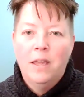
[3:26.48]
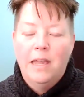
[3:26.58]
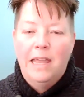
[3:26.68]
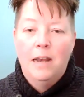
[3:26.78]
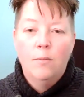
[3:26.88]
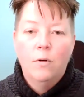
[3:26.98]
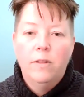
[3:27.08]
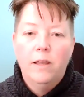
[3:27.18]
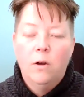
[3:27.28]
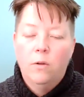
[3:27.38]
And I'm
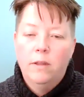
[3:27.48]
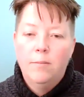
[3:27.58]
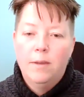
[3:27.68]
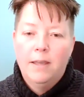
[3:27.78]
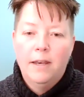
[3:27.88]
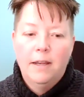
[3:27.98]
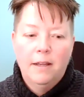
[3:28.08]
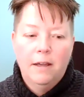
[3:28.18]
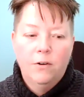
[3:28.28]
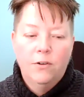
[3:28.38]
really only beginning
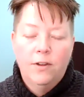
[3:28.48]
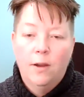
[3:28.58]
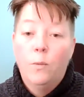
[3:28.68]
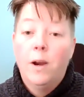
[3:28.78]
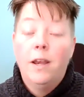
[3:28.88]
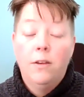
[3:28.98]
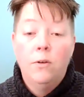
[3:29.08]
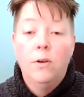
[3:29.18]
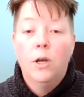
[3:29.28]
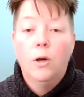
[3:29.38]
to understand. What I do
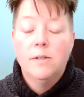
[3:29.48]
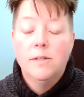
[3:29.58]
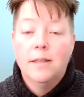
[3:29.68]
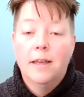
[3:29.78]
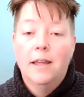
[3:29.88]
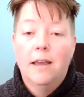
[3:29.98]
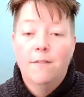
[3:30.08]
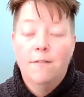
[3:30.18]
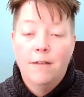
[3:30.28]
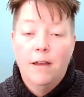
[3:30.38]
know is that I've
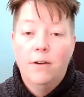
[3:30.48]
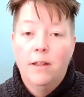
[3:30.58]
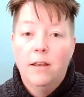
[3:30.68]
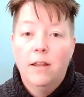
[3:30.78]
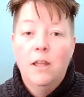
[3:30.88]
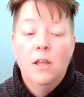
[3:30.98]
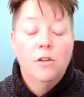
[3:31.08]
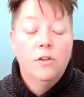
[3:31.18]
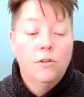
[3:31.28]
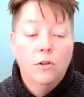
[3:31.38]
found it
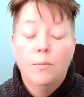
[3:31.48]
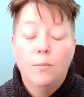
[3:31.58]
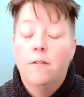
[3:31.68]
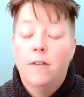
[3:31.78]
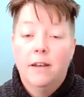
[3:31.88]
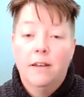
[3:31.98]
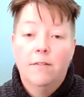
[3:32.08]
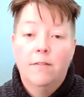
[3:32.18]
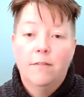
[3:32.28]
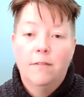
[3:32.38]
super
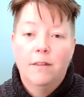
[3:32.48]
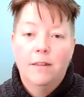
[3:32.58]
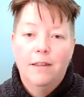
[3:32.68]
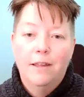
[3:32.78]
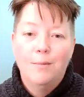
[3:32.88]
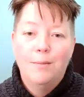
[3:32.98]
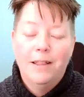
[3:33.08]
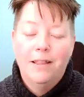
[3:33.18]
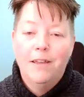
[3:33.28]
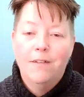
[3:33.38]
effective in my
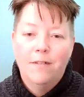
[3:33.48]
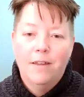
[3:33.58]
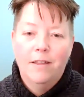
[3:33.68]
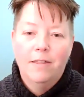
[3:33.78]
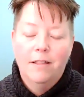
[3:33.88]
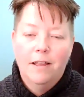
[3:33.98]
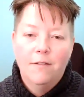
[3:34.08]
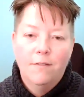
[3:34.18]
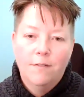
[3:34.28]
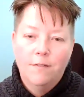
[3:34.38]
life and the
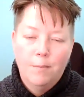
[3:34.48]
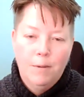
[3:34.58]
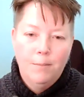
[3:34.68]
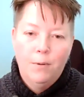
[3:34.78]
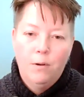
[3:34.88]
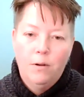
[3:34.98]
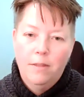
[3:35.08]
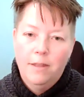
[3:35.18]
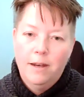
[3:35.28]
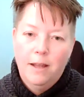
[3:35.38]
life of the people
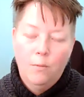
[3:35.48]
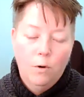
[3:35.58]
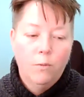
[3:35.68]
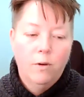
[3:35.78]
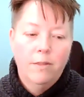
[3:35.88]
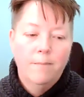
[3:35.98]
that I work with.